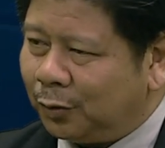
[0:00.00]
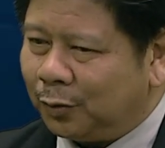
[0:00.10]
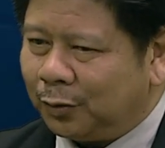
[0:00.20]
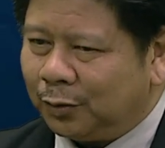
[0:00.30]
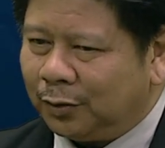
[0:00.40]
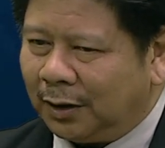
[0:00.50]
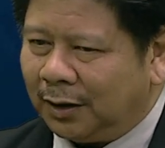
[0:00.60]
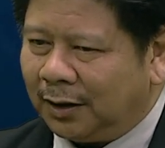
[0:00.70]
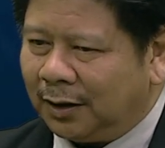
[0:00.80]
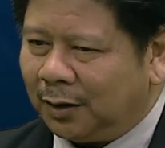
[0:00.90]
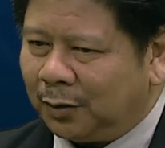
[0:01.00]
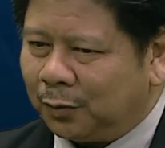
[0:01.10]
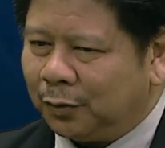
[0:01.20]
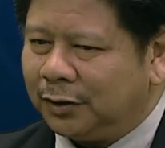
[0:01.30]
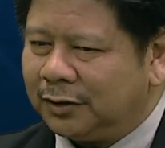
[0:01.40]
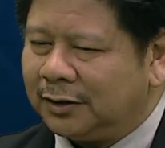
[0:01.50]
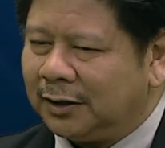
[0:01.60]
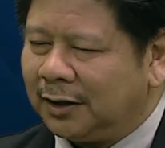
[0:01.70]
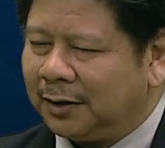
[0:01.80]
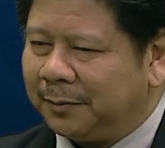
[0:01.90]
who would
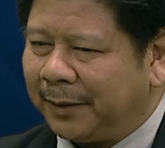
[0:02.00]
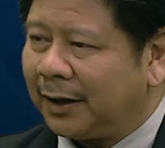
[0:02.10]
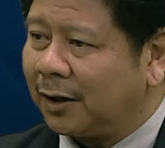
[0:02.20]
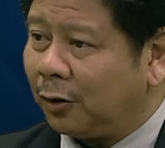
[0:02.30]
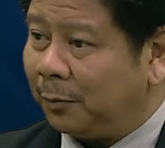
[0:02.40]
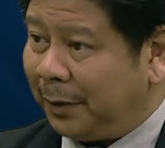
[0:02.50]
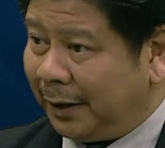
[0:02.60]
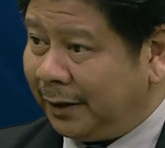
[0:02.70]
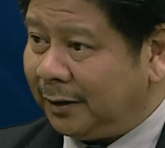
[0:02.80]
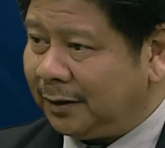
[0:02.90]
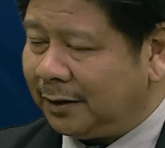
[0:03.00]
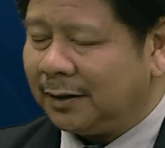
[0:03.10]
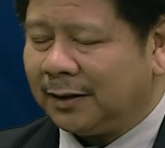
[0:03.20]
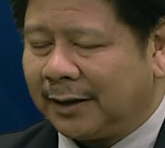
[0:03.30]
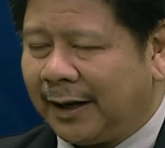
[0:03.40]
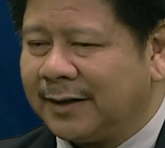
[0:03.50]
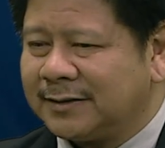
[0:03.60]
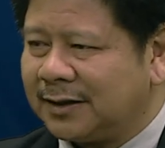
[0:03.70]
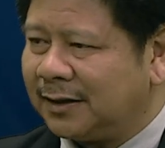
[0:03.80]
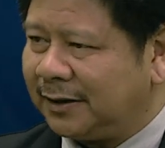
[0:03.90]
make a complaint
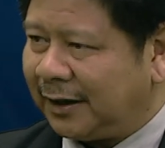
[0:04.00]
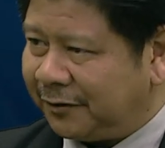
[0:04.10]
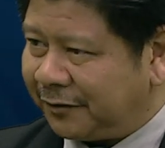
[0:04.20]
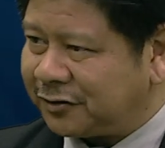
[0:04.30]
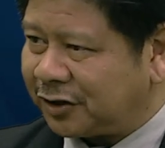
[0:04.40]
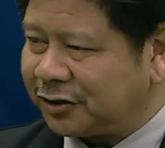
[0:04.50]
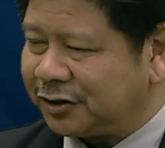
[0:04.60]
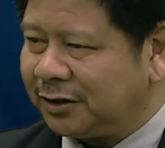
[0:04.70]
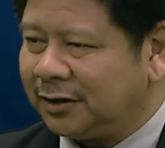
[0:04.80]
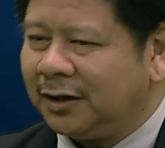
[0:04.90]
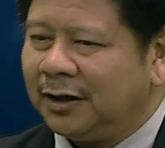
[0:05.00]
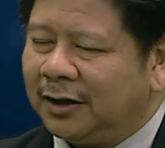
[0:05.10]
against that infrastructure.